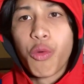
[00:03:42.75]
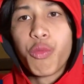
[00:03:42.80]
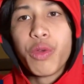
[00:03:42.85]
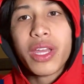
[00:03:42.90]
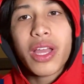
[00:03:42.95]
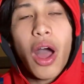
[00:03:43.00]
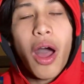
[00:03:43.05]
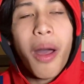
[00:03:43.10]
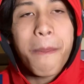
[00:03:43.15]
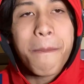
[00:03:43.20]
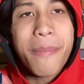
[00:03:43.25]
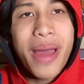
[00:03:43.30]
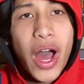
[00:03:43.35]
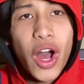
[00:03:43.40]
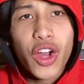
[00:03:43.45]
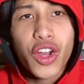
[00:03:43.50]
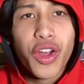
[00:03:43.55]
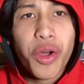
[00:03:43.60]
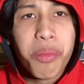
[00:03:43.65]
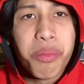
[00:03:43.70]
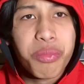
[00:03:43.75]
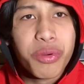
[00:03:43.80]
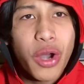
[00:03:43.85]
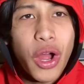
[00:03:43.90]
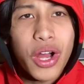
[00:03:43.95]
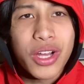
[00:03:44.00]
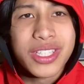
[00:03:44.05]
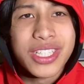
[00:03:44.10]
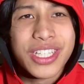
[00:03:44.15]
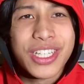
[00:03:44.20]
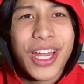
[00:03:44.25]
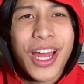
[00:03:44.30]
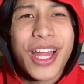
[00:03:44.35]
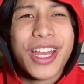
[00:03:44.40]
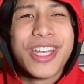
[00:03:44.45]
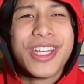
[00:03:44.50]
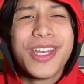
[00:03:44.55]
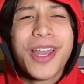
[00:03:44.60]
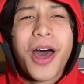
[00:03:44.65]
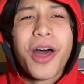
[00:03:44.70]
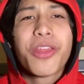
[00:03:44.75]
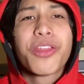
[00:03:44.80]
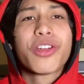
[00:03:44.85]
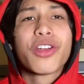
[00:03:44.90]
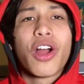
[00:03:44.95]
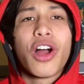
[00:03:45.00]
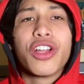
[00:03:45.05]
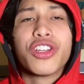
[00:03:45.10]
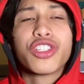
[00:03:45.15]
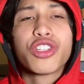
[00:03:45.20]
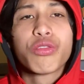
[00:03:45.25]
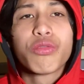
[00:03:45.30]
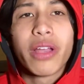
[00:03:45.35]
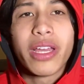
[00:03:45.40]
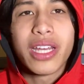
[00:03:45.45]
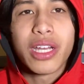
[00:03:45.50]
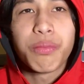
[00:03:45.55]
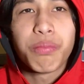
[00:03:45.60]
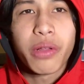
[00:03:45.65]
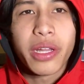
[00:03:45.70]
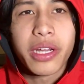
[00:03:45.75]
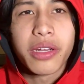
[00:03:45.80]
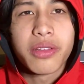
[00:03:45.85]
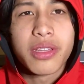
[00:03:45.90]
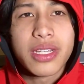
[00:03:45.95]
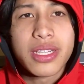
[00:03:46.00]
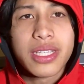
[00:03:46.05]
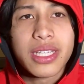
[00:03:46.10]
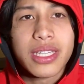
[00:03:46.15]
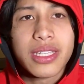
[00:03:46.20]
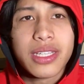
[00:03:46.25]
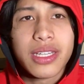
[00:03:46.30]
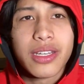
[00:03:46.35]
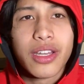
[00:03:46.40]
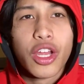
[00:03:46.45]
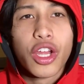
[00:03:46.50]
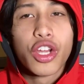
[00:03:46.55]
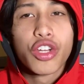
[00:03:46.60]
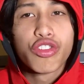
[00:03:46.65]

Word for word: We got Malcolm Brogdon, another underrated player this season,